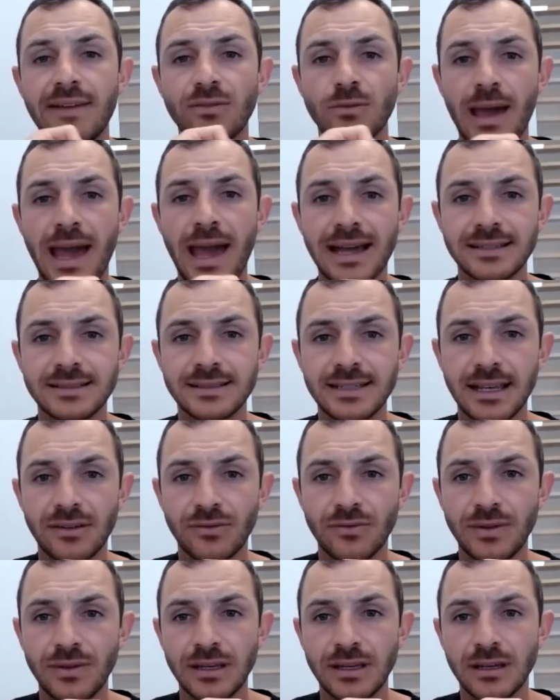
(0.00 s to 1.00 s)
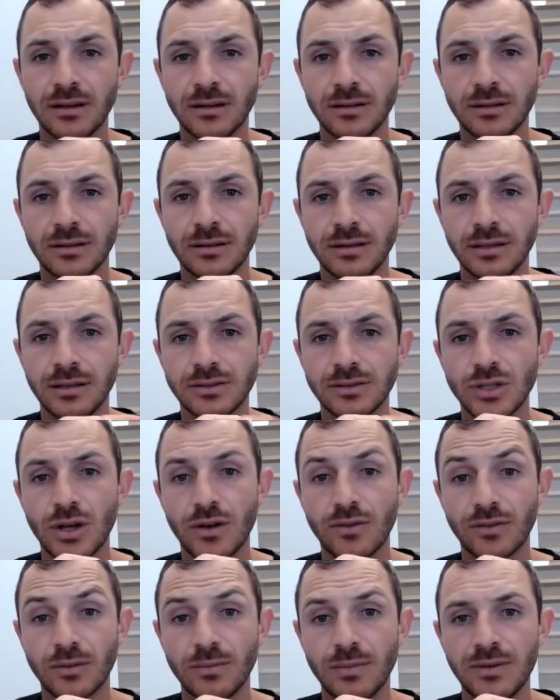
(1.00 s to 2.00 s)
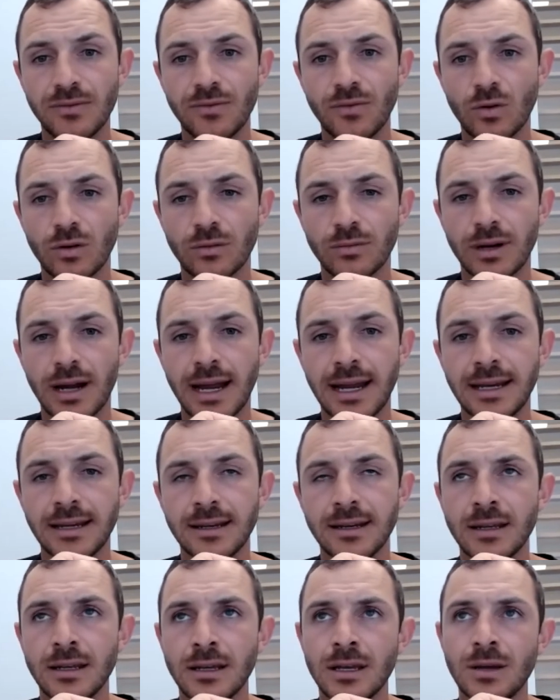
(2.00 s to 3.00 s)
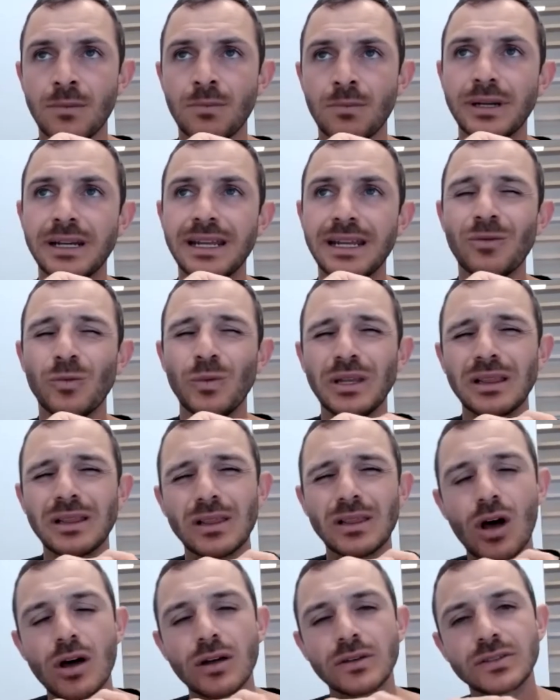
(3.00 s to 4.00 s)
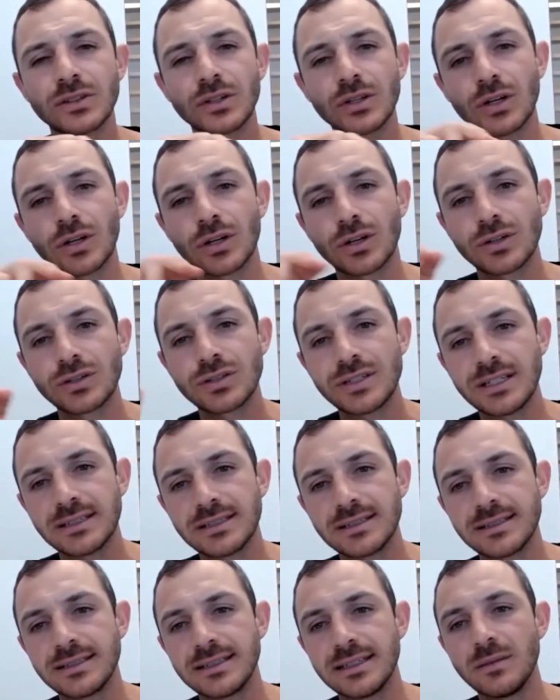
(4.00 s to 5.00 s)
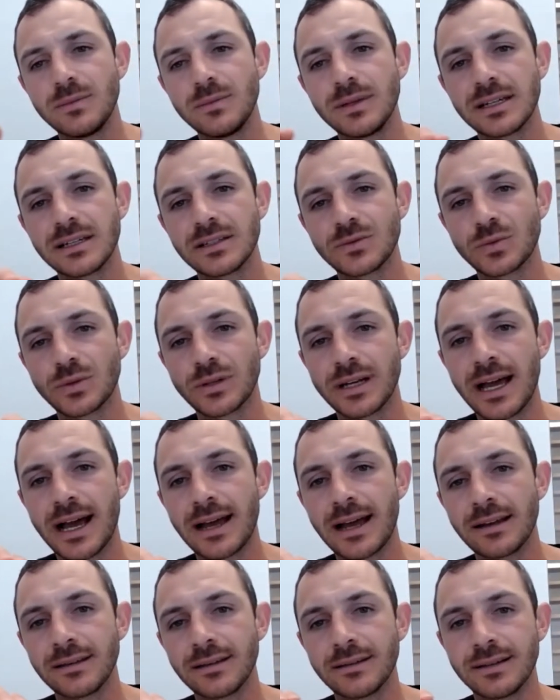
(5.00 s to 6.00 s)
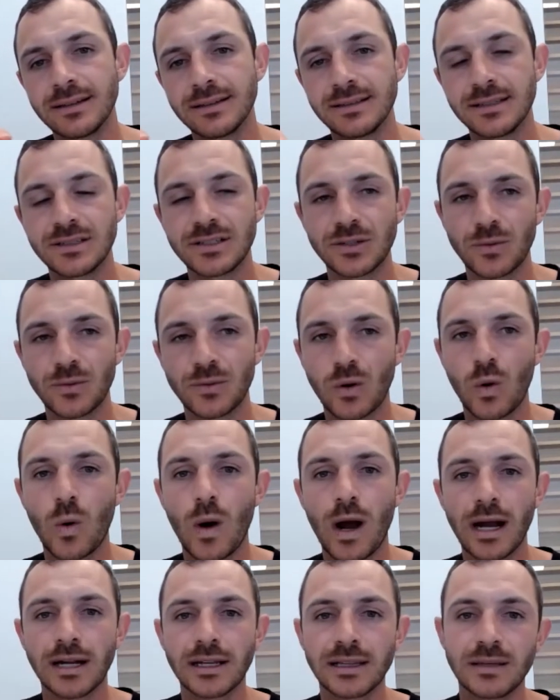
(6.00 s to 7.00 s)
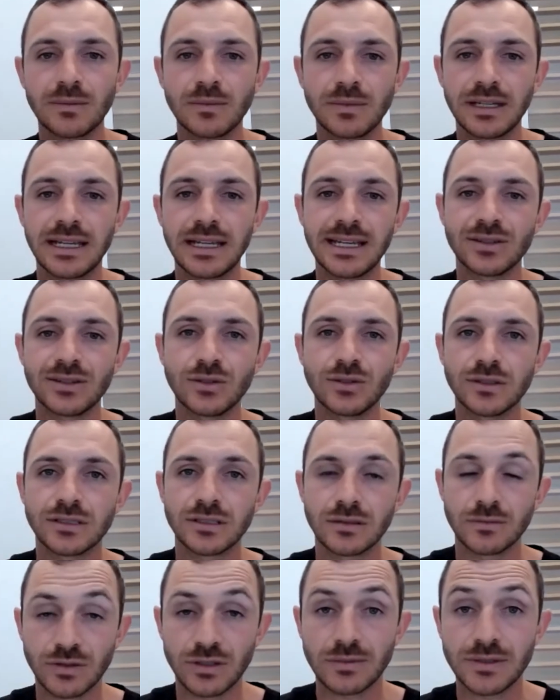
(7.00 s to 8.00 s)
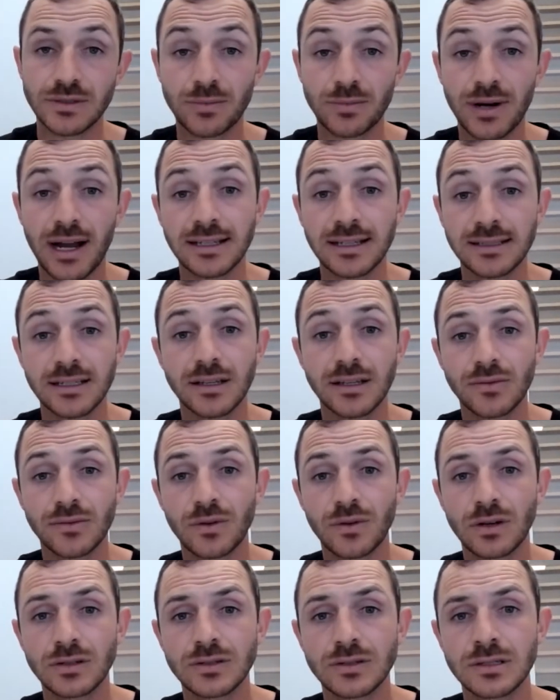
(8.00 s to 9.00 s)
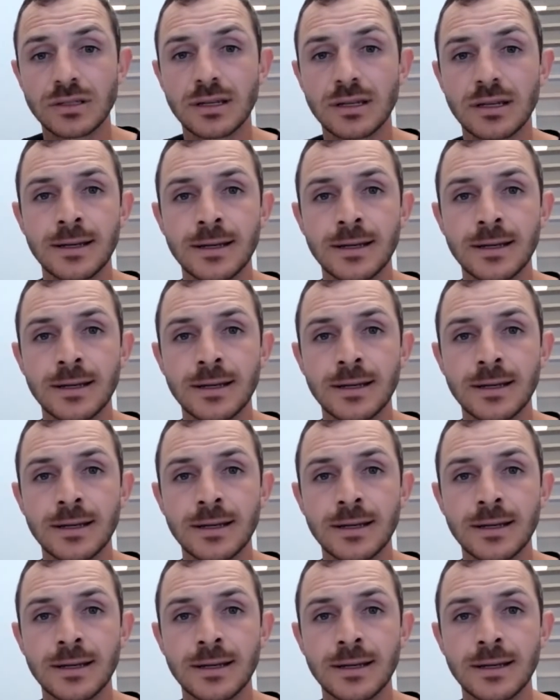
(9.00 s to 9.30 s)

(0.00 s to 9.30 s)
access via the soft commit form, right? But we lost urgency because we're not essentially requiring them to get through the subscription process first.